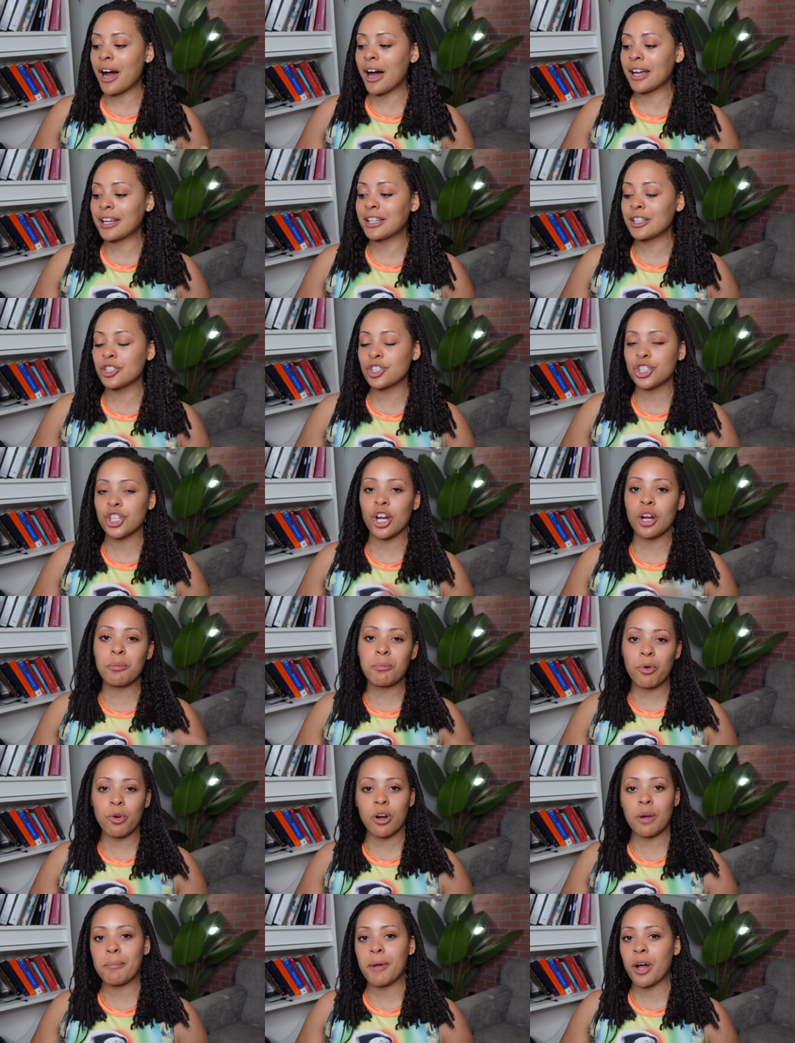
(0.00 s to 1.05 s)
I can share
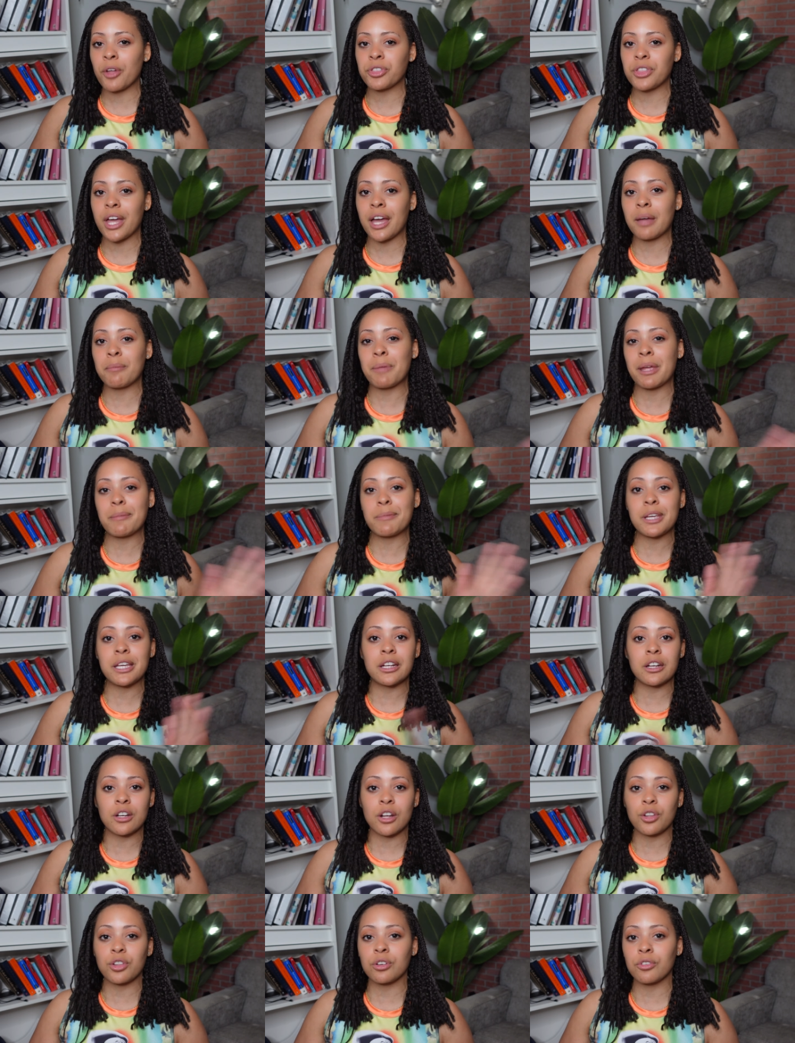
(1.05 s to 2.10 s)
more about that maybe in
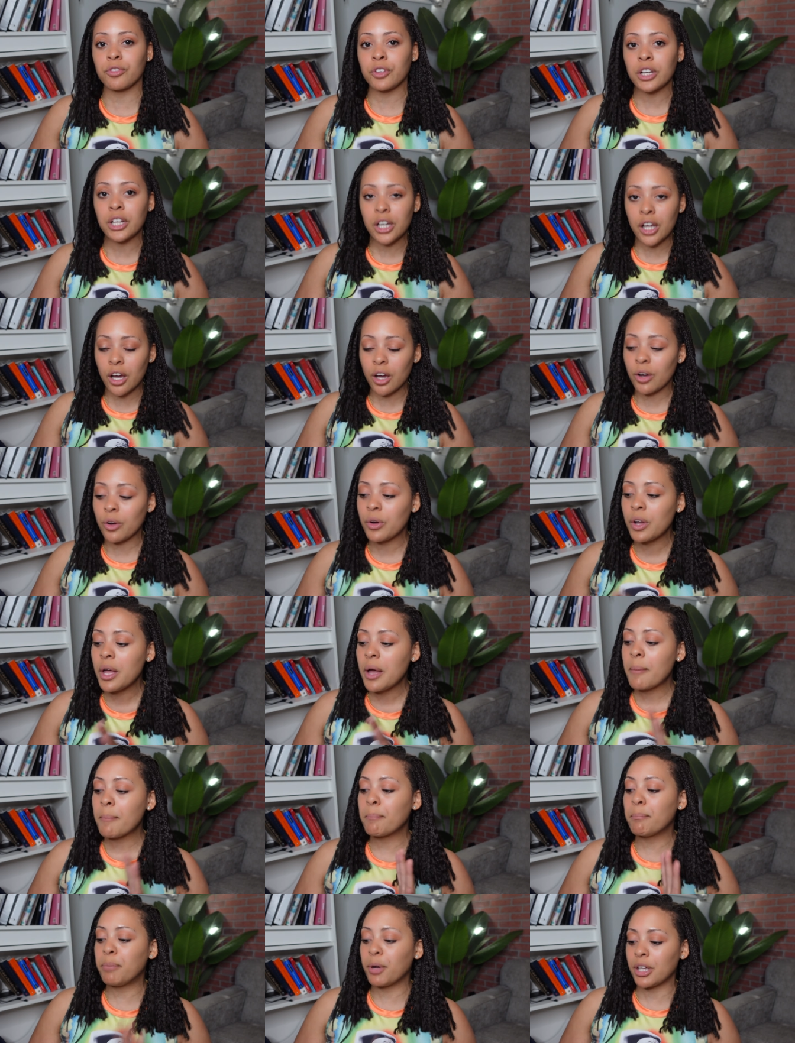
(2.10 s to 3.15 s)
another video,
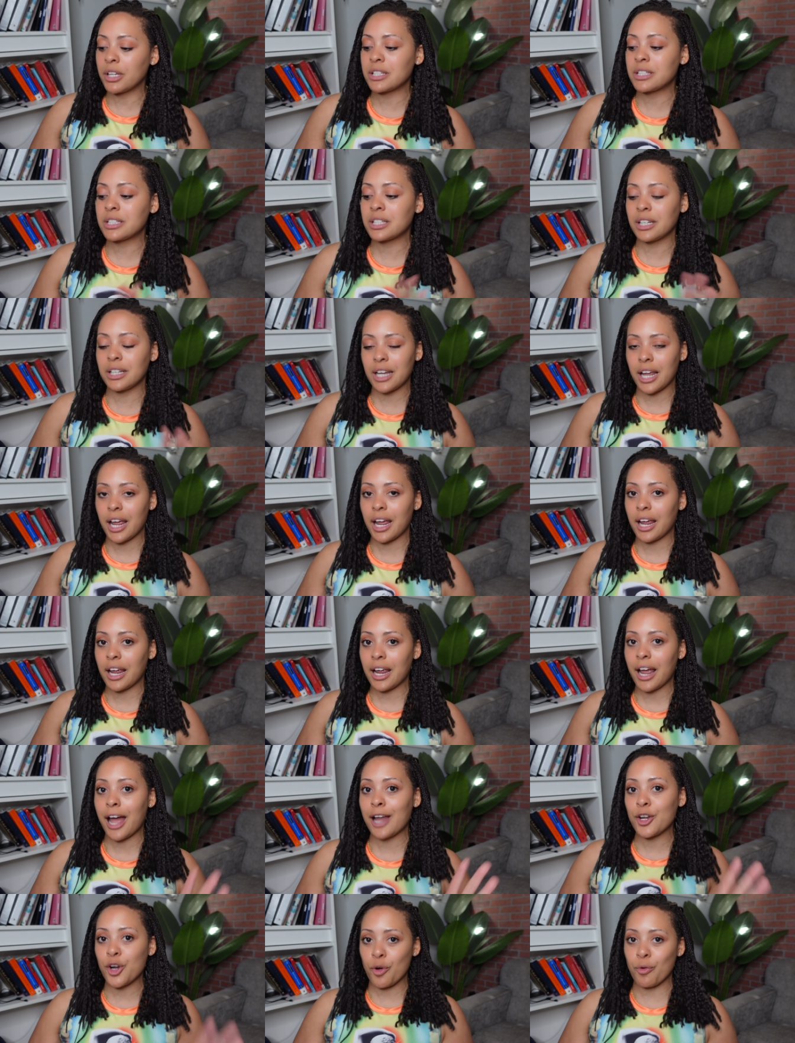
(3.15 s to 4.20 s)
but today
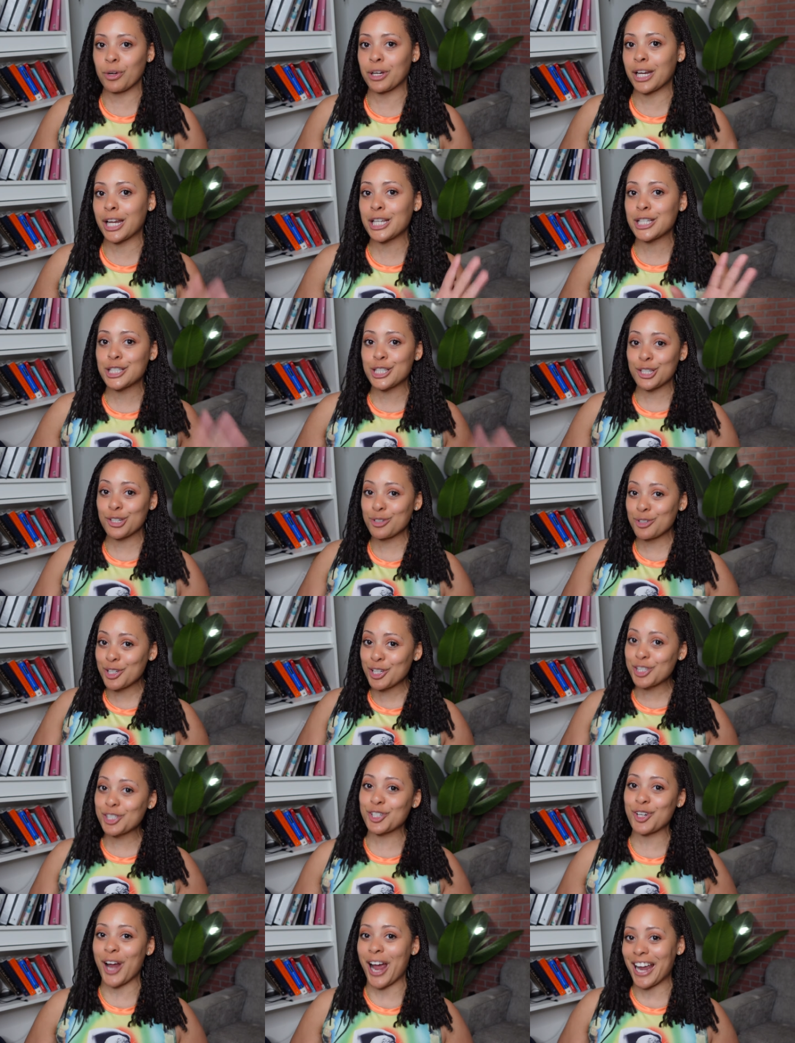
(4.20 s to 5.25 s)
I don't wanna get too
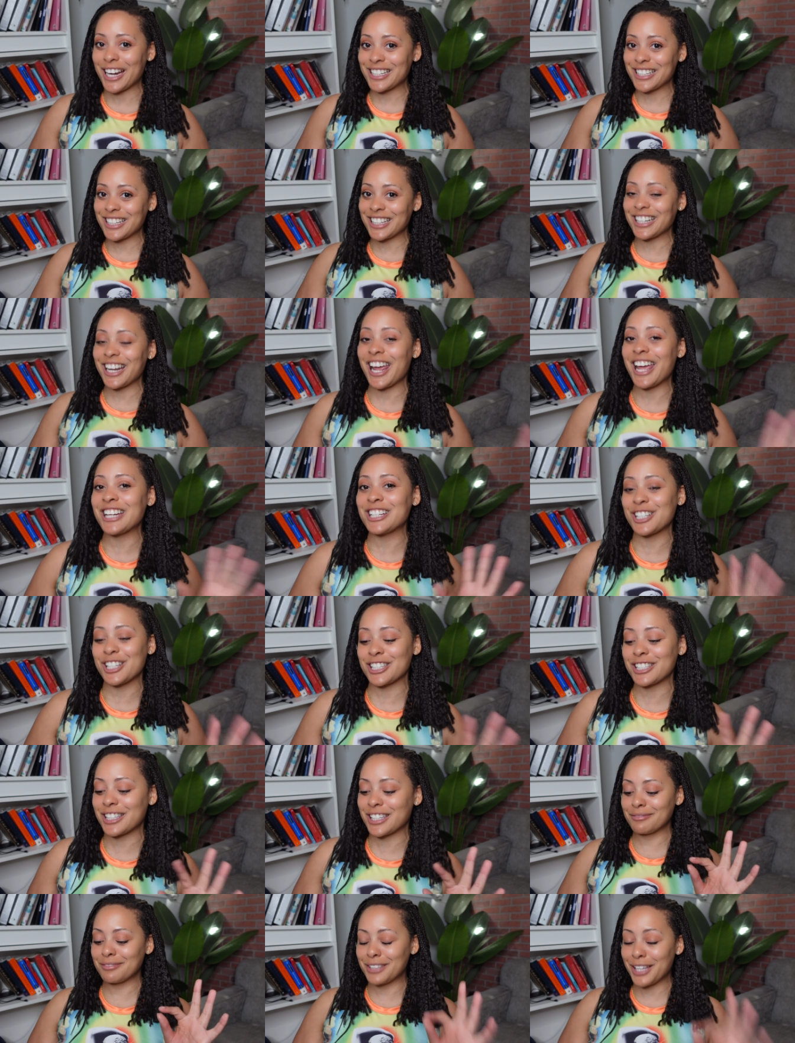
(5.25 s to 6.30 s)
distracted and
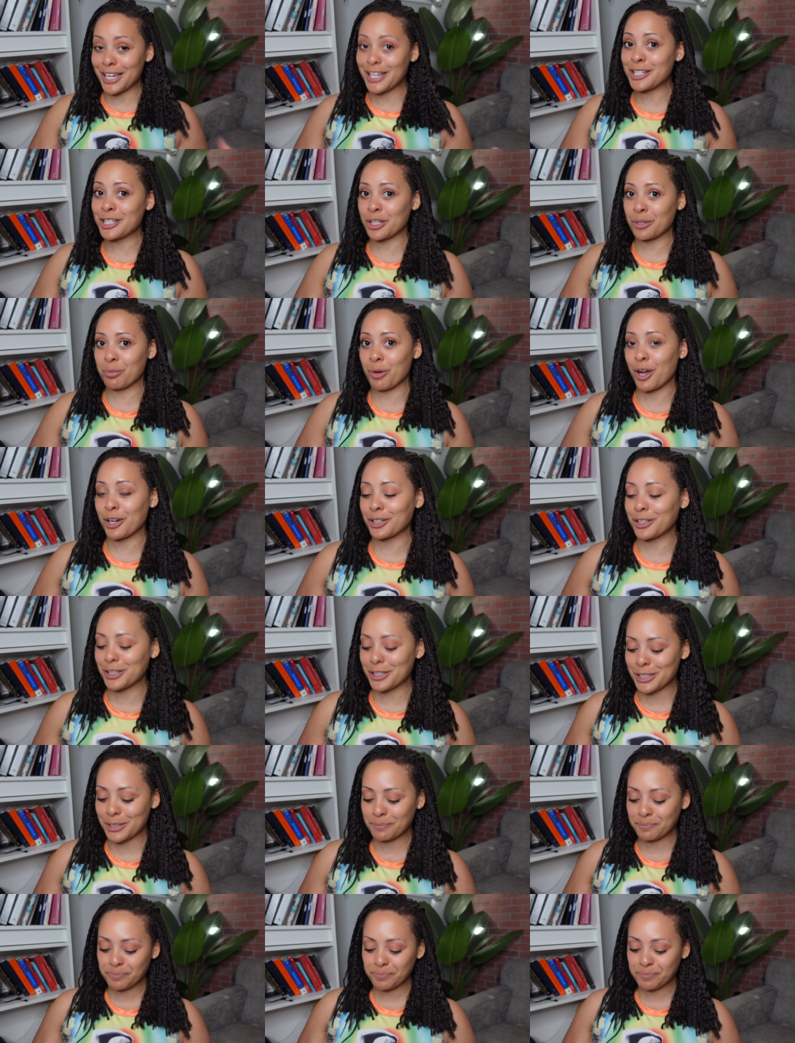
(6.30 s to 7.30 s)
just get into the products.